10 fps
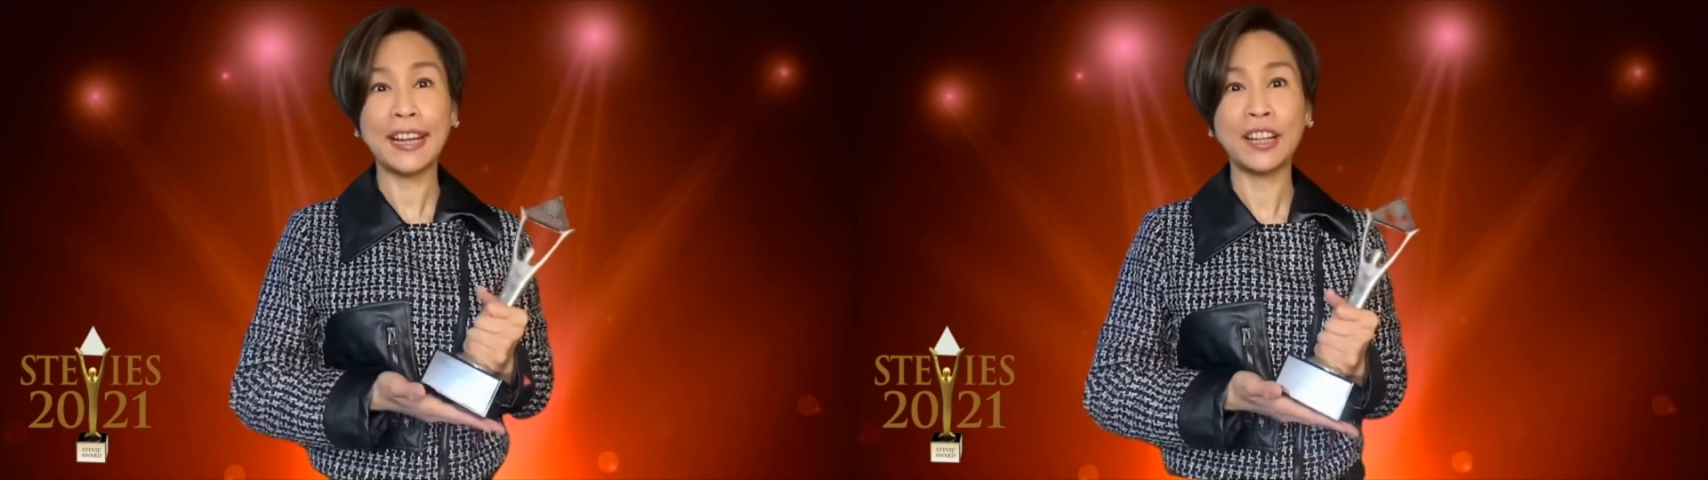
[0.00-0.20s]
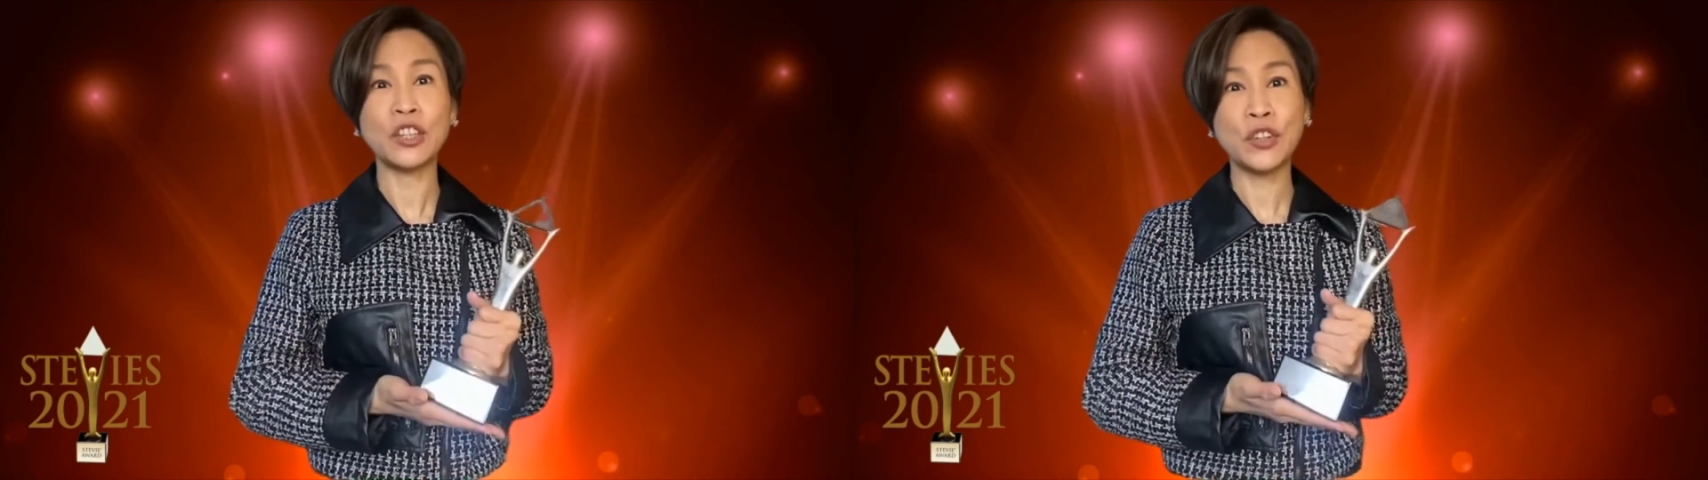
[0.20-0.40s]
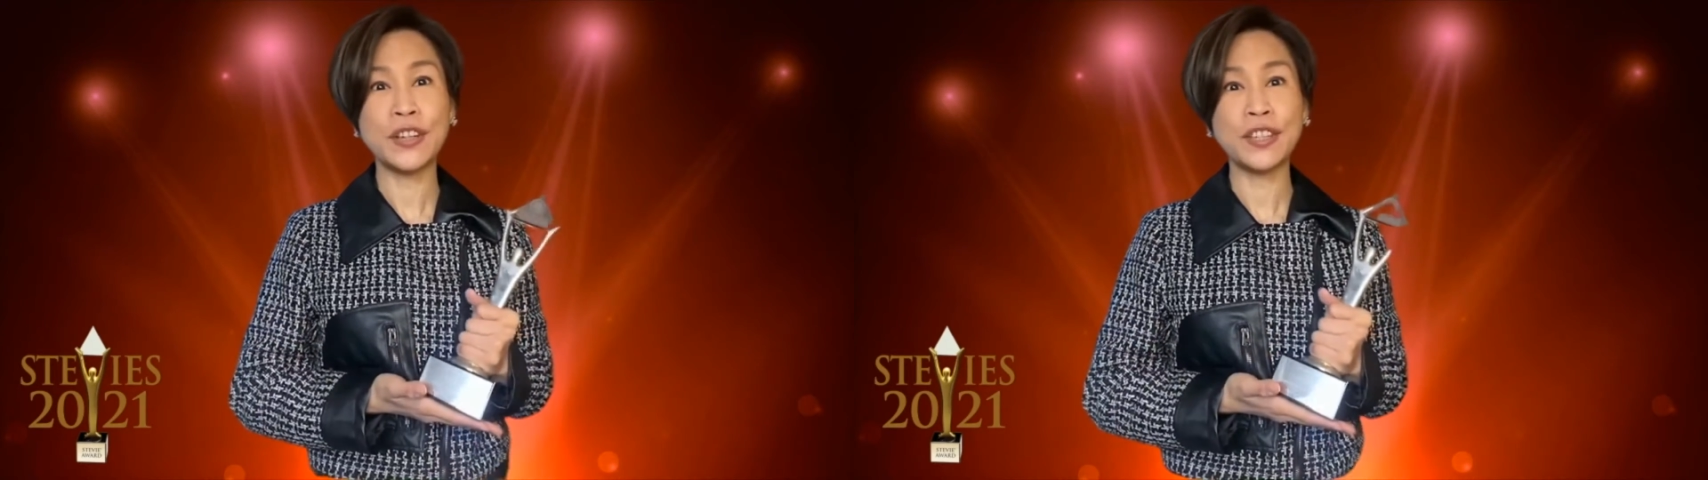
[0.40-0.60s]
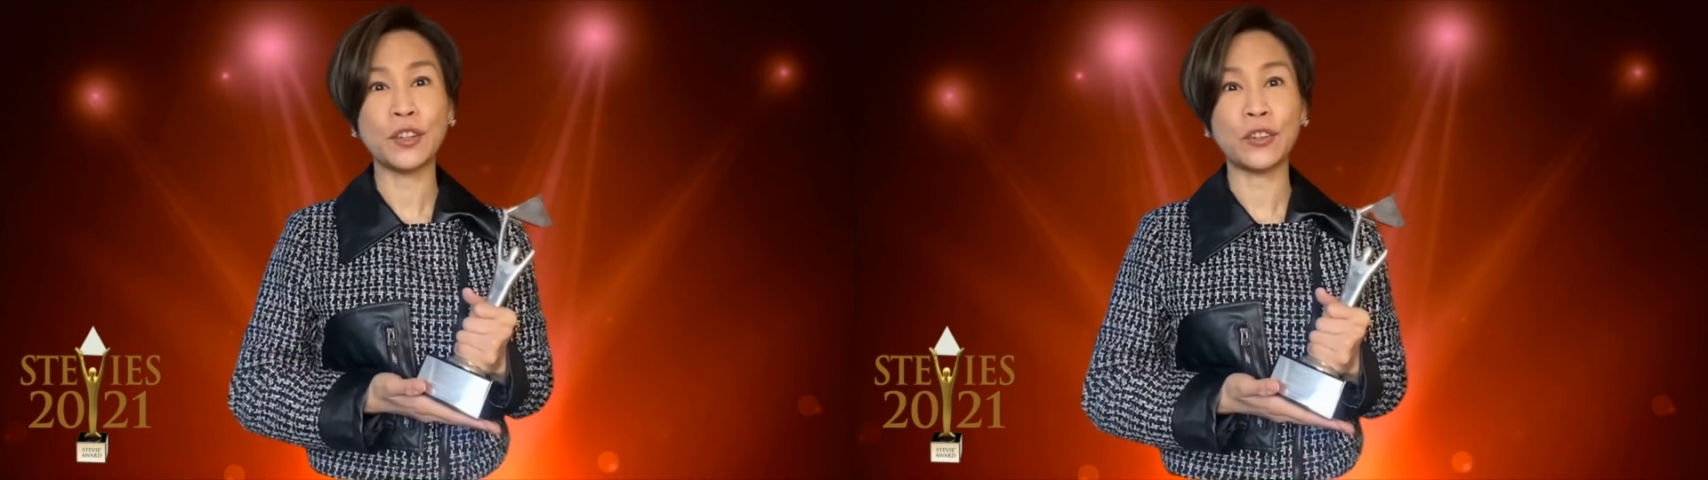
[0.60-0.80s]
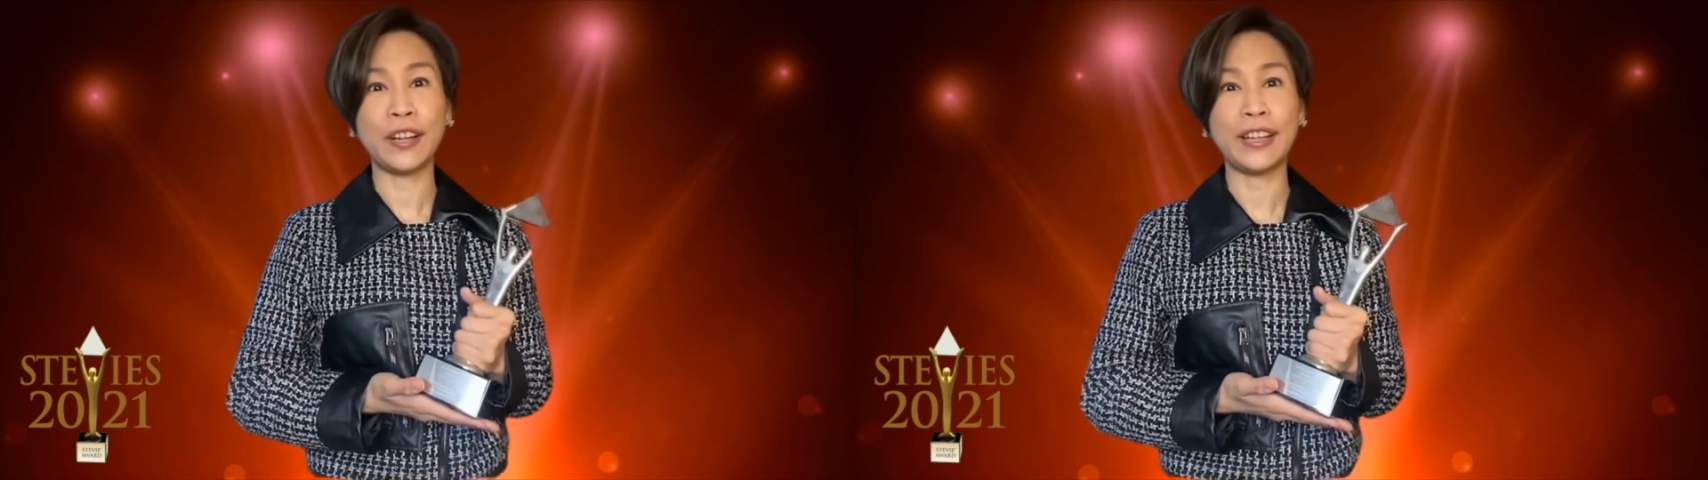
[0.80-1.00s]
countries
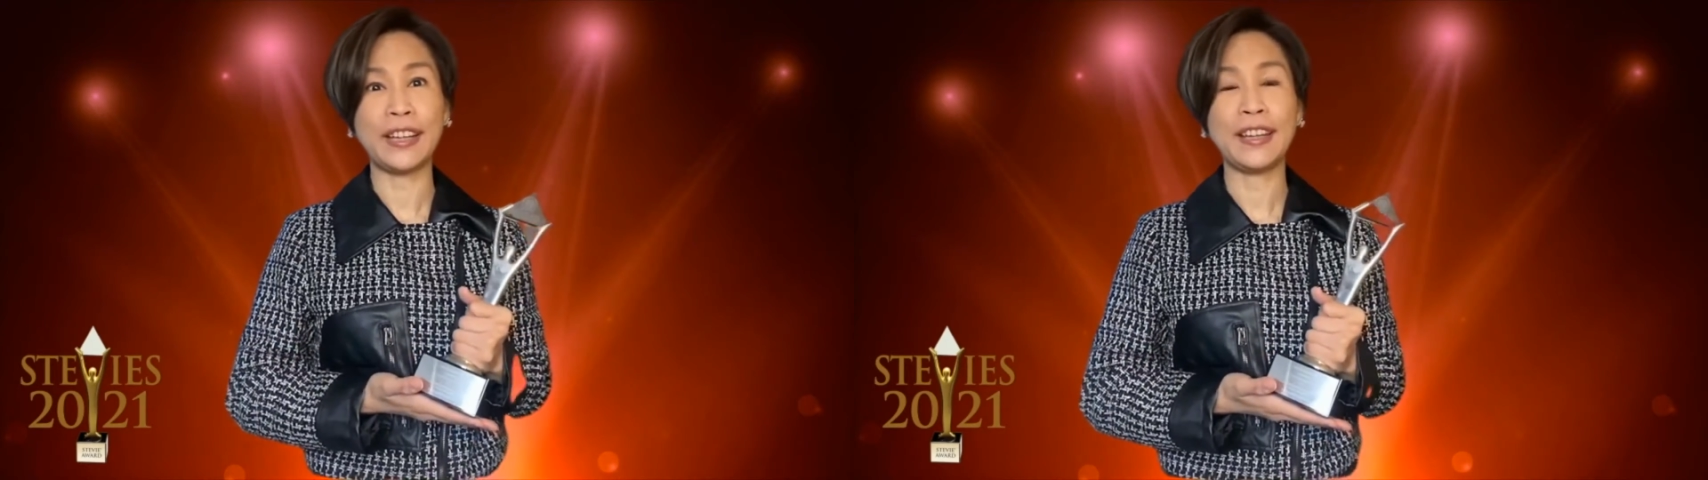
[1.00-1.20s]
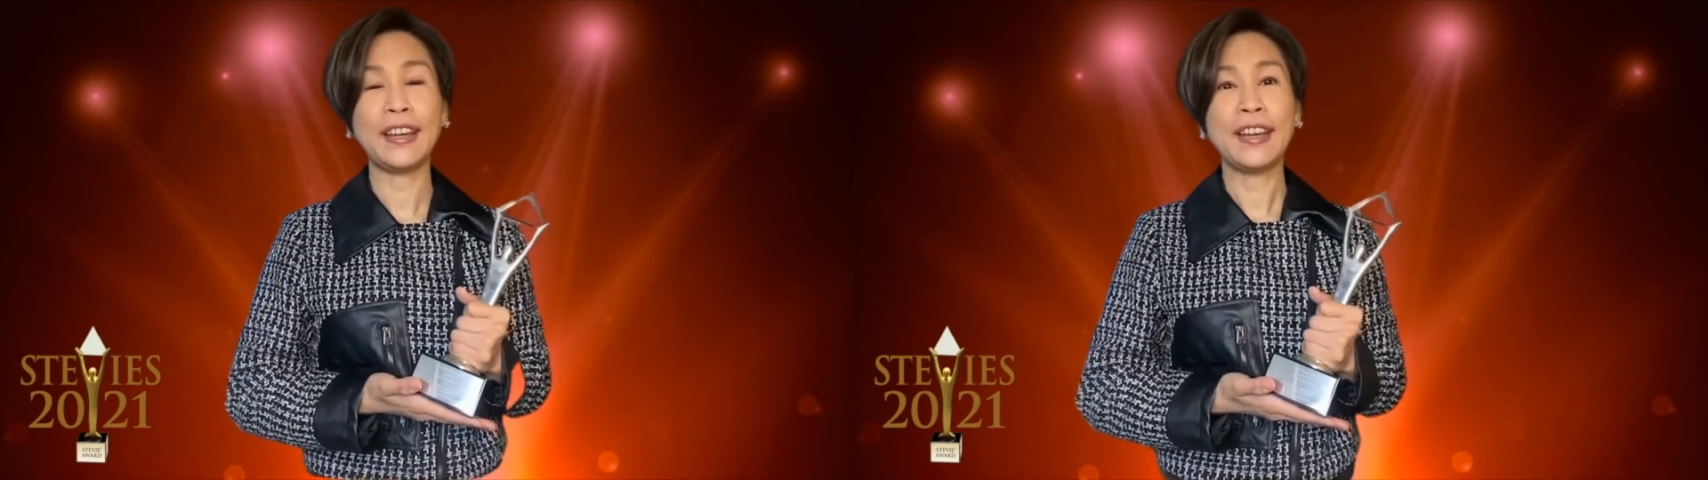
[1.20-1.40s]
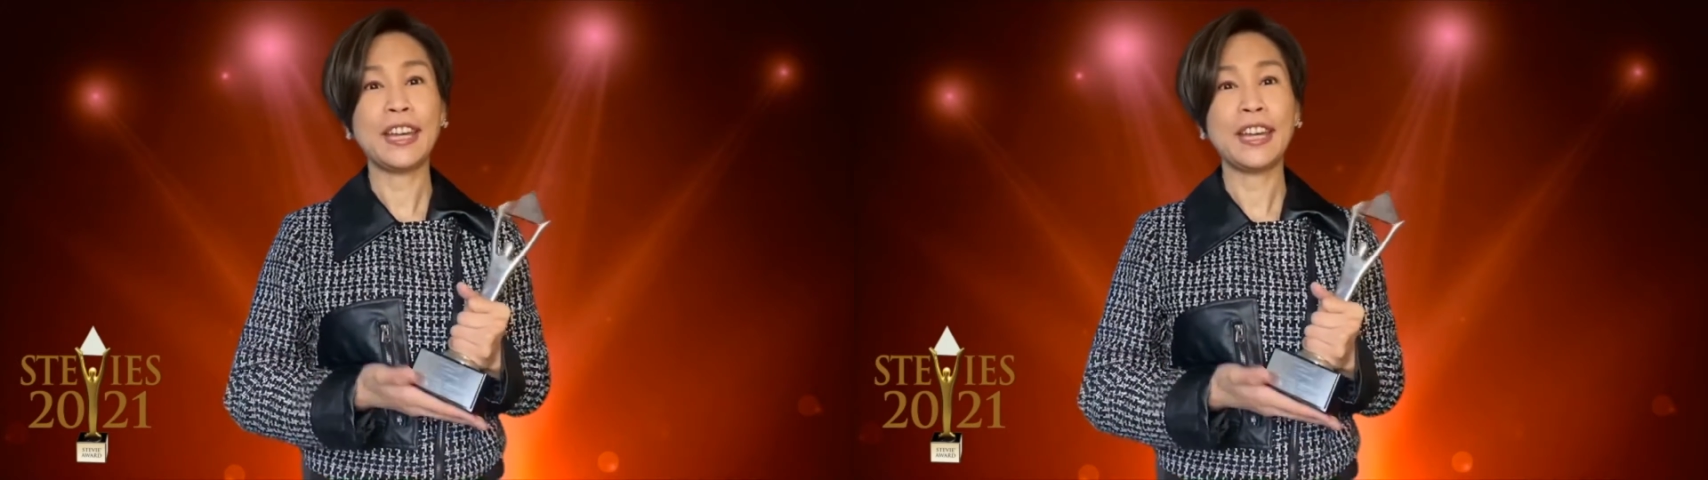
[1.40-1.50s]
already